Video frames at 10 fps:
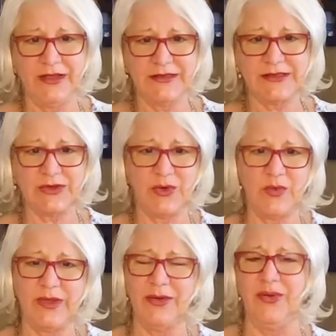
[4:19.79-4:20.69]
So
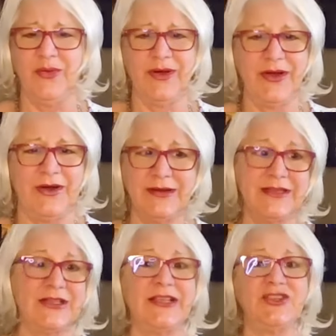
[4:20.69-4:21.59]
we were
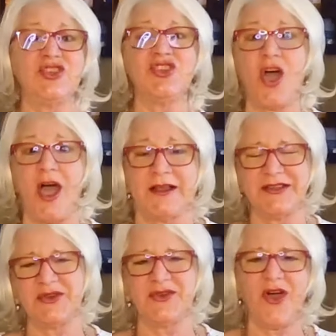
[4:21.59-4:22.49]
like shocked.
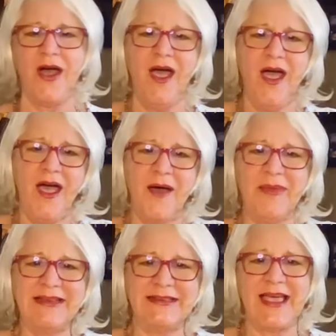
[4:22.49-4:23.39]
So
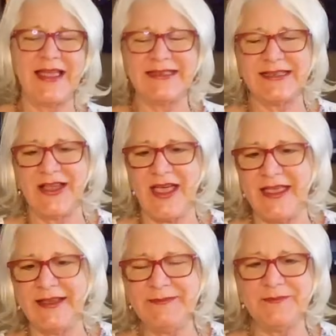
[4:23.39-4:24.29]
my dad and
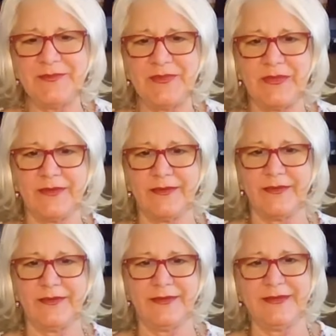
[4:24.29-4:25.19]
I,
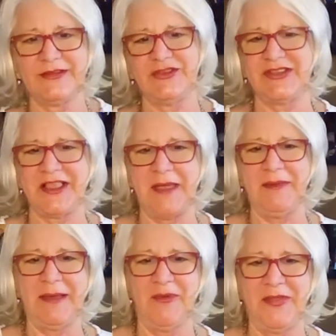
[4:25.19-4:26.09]
she's
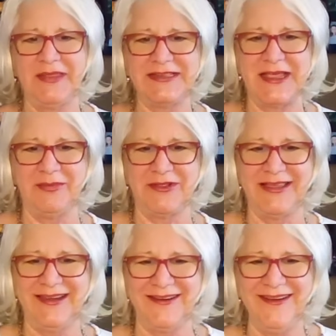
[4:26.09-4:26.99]
climbing up on the table
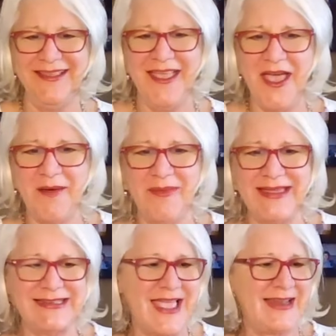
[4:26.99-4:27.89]
here.
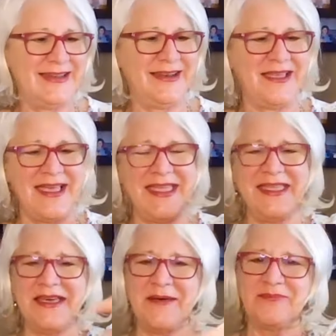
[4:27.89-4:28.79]
My dad and
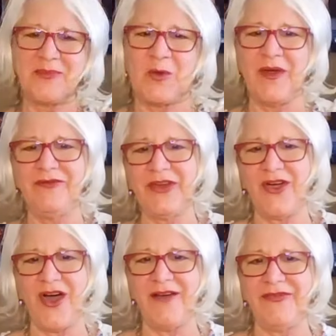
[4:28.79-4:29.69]
I um, went for
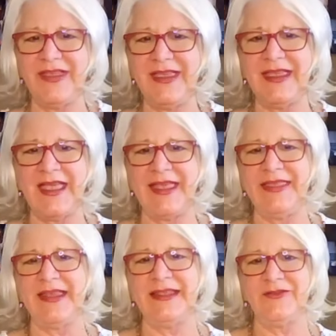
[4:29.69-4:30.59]
coffee,
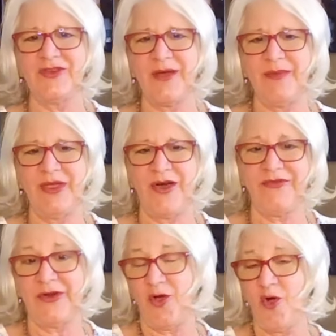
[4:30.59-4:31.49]
and then he dropped me
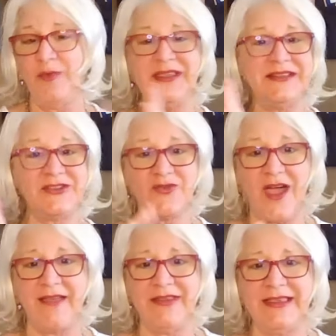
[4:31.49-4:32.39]
off at home. He's
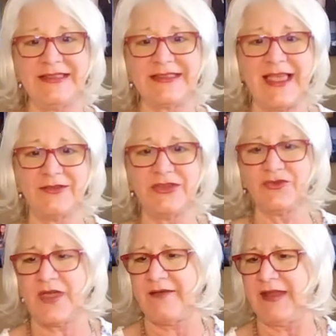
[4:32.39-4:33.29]
driving. He's allowed to
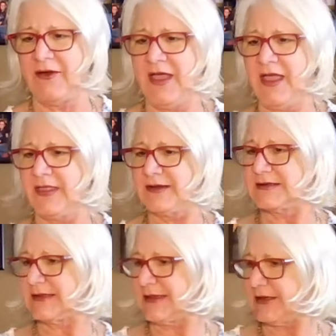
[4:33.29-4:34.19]
drive. Now
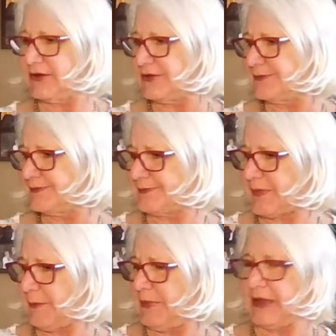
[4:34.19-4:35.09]
there's a little
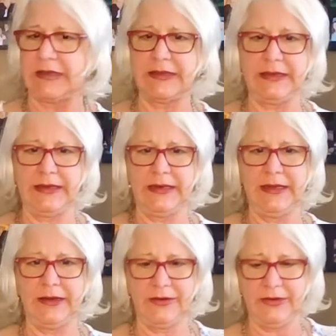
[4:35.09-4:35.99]
bug in
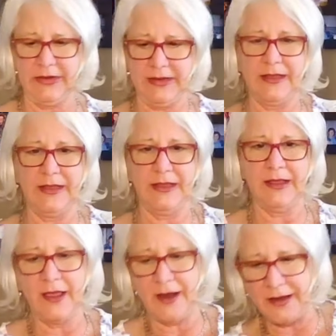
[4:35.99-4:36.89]
here.
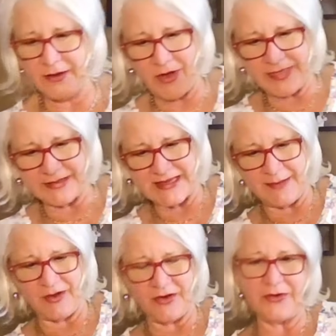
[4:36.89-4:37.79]
Are you on the
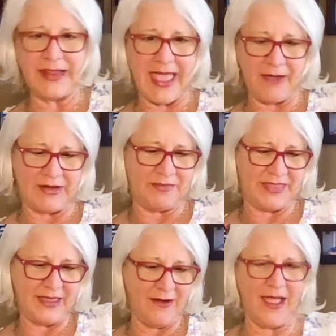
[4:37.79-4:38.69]
table? Are you loud up
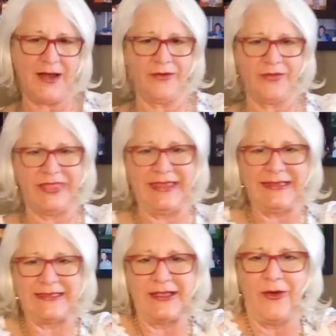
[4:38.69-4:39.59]
there? I don't
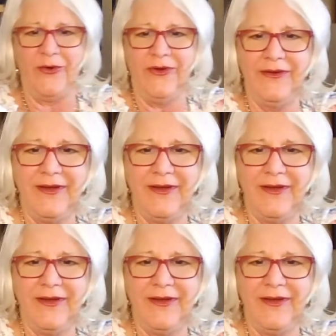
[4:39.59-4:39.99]
think so.